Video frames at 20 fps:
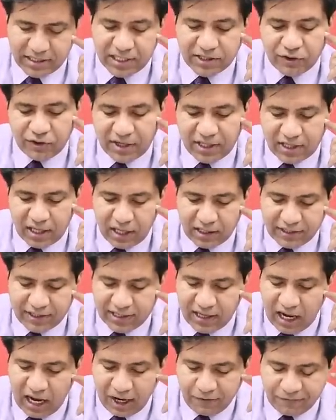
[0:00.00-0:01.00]
three, uh,
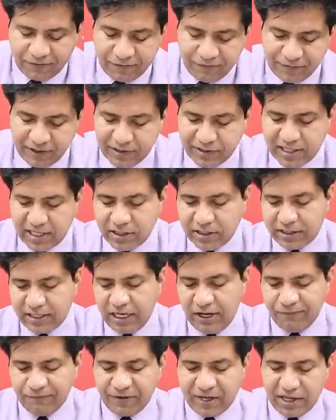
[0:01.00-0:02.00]
there are 56
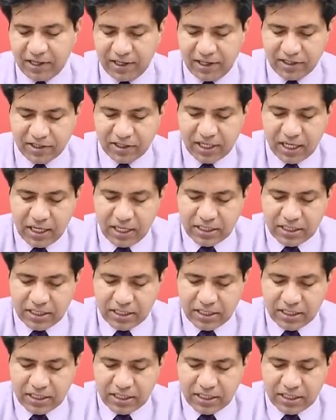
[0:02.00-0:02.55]
hill figures